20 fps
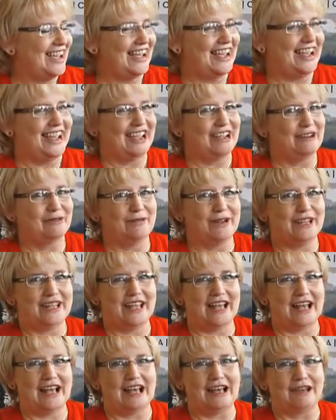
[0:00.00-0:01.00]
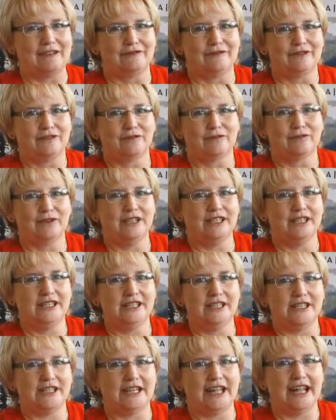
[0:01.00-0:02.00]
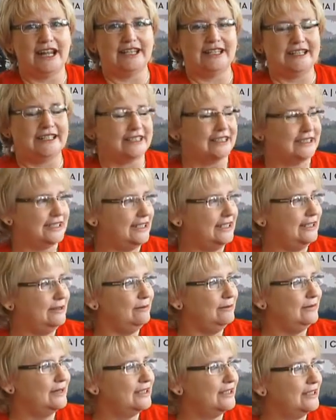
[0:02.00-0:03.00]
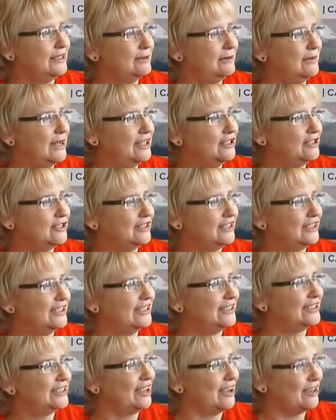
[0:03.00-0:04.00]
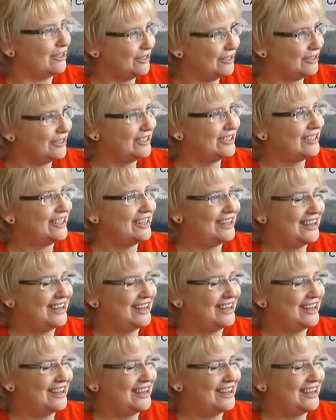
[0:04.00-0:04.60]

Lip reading: And we have three Canadian teams in the Major League Soccer